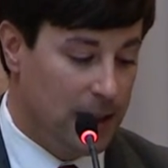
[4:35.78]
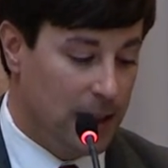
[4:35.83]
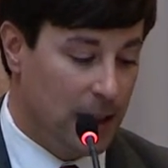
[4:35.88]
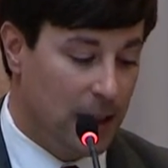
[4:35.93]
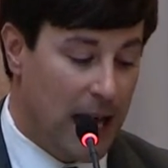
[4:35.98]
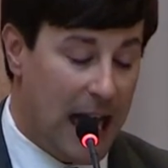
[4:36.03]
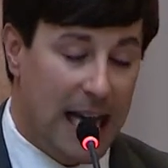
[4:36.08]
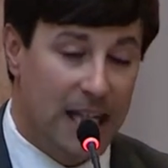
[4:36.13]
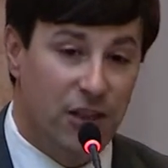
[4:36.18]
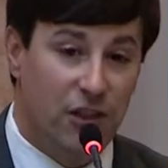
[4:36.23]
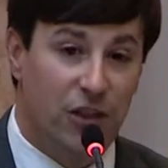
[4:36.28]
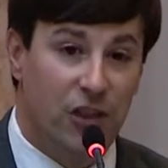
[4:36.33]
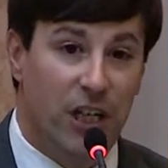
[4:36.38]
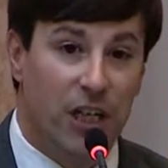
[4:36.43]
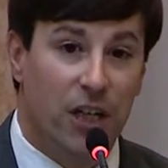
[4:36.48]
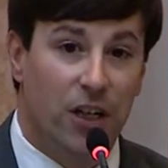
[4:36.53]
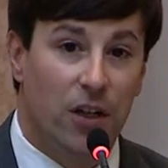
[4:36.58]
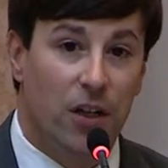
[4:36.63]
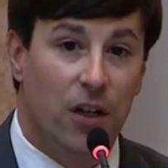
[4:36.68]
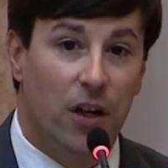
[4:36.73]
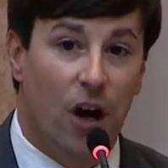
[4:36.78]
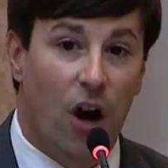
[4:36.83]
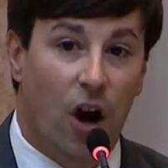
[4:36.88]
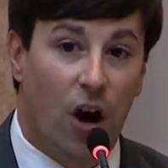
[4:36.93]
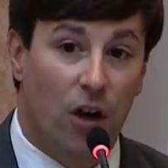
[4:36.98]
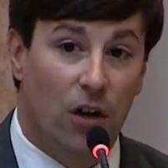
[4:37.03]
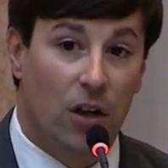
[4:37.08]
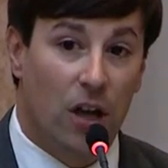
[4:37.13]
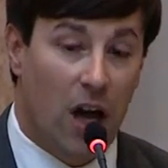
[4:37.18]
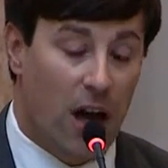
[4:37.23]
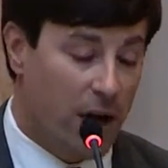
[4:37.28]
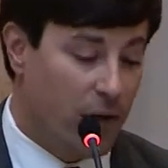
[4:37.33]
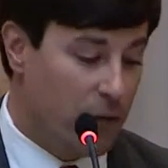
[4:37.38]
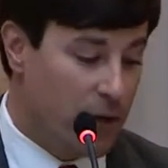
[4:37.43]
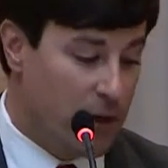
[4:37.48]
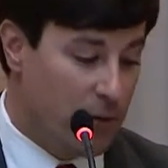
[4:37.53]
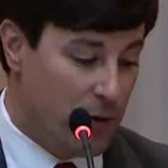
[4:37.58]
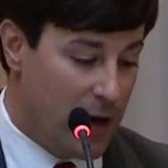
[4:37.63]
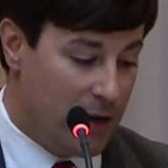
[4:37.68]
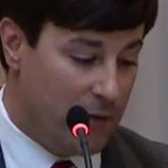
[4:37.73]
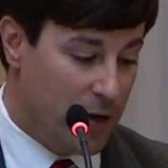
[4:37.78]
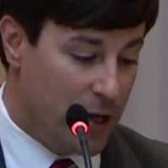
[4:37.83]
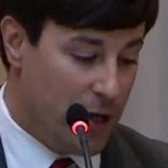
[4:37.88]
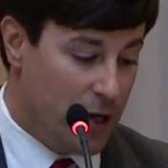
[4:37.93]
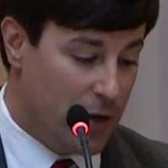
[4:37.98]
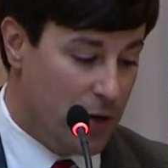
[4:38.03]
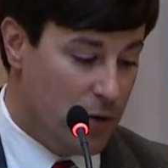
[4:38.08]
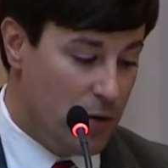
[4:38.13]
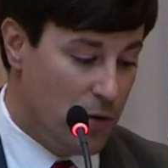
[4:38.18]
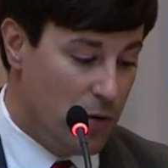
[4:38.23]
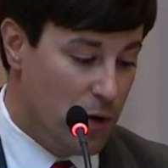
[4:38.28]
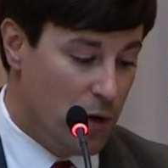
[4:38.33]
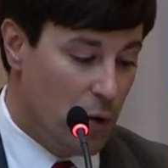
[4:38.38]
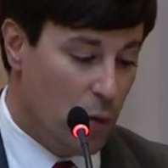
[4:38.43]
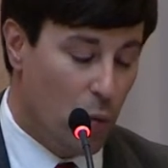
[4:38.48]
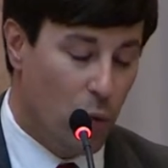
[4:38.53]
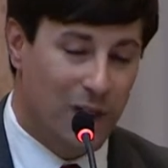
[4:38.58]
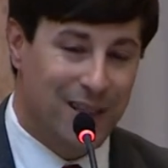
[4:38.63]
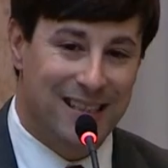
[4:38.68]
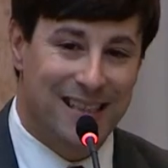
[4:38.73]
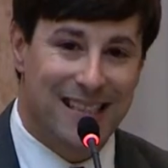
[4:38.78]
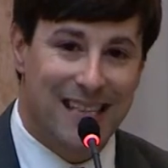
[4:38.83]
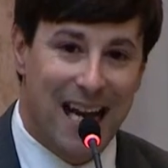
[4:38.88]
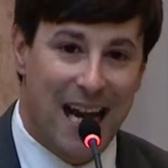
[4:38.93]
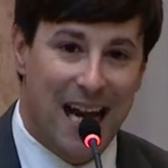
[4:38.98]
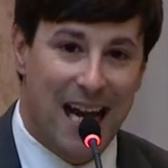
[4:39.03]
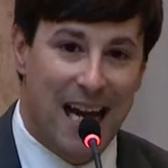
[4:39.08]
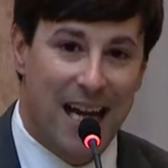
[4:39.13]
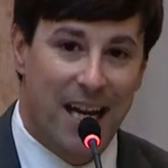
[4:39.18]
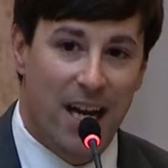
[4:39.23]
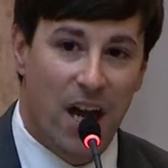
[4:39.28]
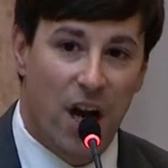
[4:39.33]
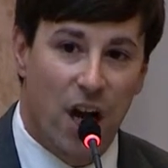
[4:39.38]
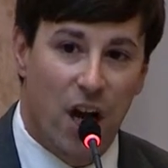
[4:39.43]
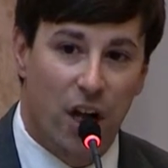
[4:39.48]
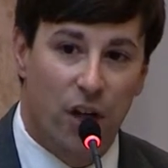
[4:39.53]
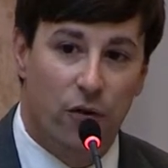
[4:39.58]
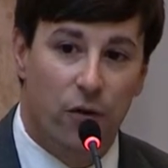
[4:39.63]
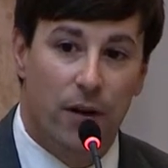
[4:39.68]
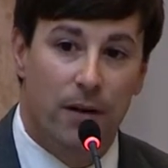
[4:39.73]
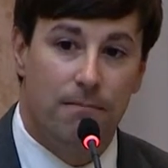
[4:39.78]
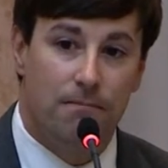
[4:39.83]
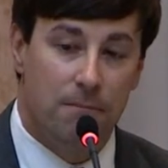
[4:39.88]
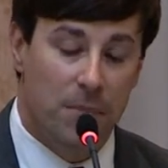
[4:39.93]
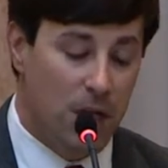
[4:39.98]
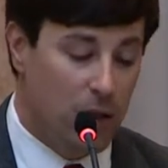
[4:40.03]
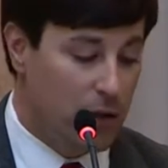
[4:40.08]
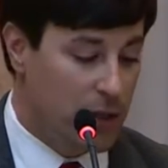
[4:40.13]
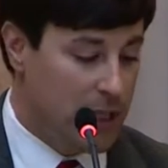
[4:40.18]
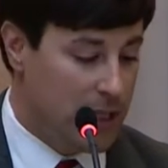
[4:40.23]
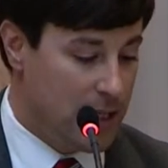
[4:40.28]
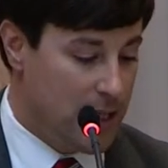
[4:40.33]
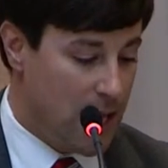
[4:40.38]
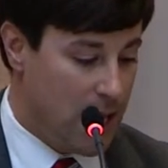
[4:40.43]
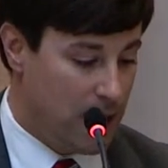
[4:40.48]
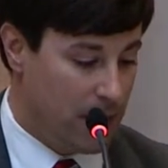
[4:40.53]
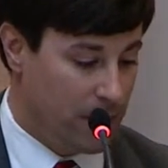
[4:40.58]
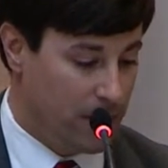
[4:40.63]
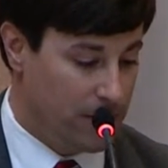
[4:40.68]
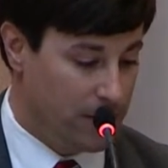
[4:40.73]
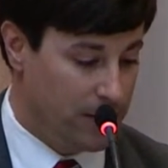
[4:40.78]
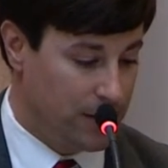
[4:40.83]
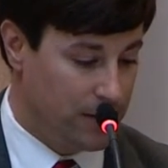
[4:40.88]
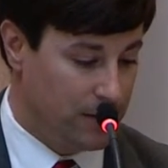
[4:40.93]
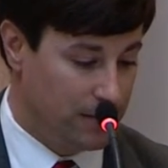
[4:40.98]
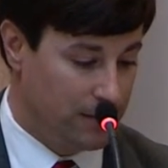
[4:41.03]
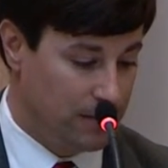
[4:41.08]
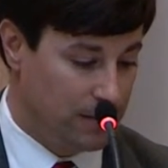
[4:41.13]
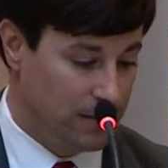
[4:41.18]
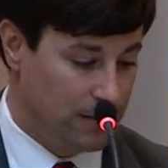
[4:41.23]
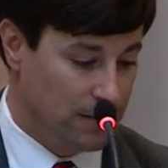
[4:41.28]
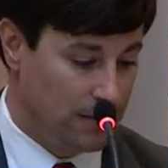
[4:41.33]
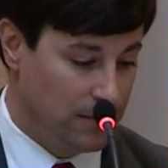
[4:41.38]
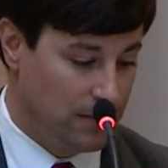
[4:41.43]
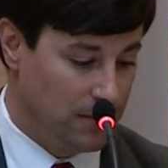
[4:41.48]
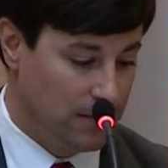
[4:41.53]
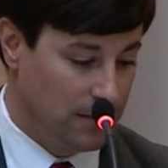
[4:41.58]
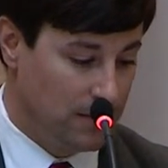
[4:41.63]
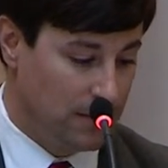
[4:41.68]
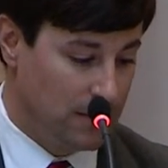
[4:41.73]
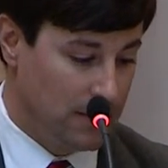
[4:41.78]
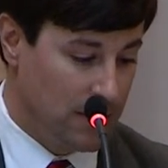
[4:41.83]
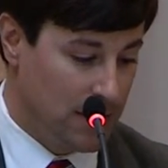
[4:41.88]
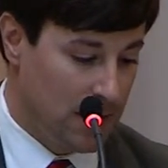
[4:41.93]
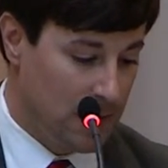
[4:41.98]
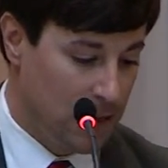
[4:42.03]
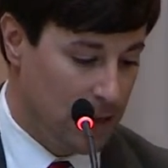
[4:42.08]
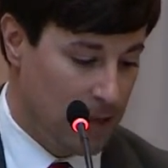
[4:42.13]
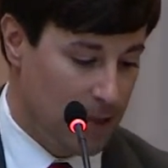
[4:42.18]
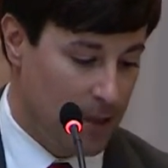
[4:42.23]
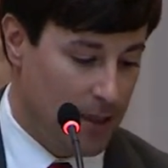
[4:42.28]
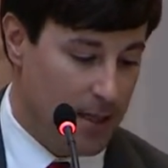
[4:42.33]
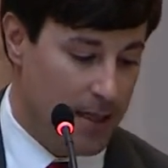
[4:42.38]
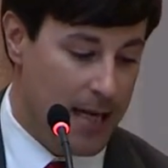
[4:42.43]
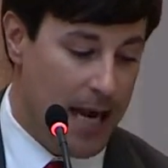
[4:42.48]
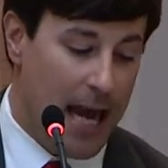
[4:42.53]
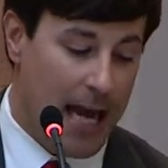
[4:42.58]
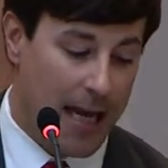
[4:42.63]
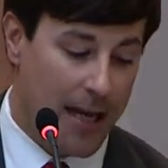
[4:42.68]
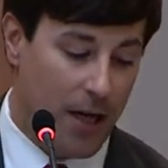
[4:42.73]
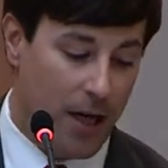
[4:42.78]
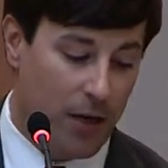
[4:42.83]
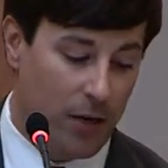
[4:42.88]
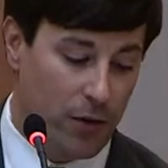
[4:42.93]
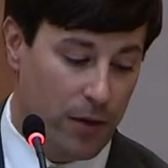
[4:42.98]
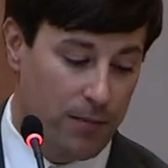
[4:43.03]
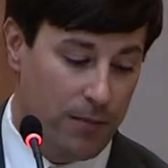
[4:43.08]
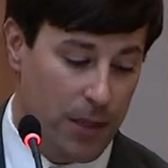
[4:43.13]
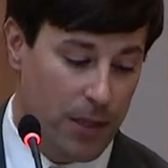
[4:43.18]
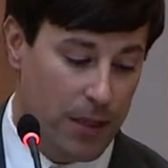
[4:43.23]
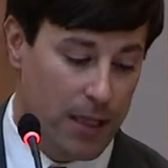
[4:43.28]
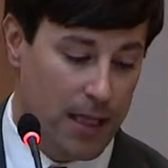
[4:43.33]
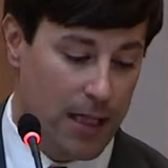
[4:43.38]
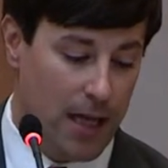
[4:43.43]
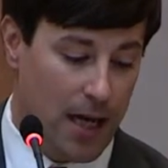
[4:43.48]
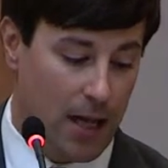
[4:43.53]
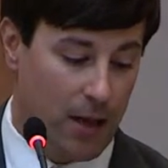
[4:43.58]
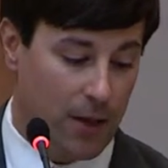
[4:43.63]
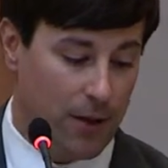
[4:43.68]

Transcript: Last year, our lottery revenue was $900 million. $900 million.